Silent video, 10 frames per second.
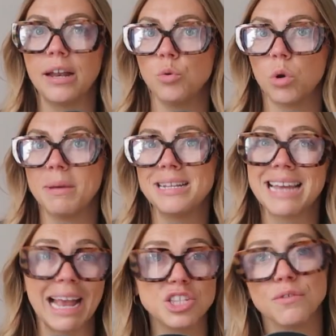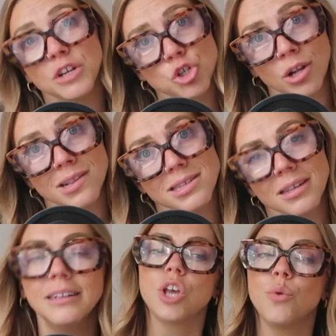And you want to be tax efficient.
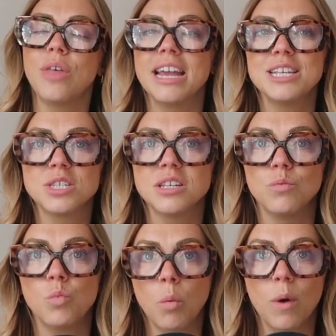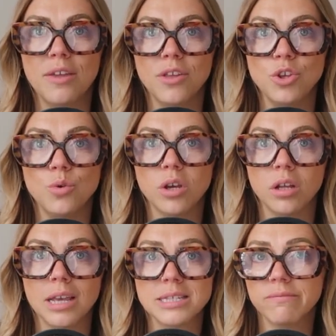So that is one way that you
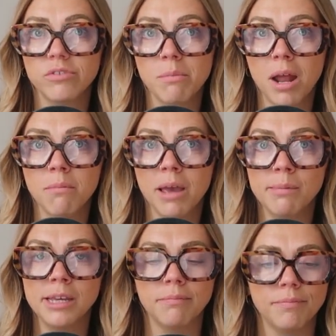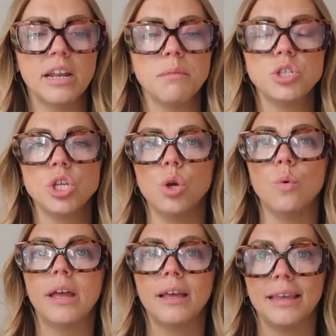can get some free money, baby. Okay, number
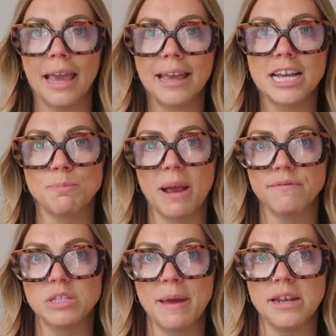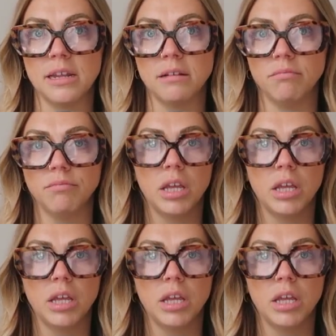2, getting cash back for spending.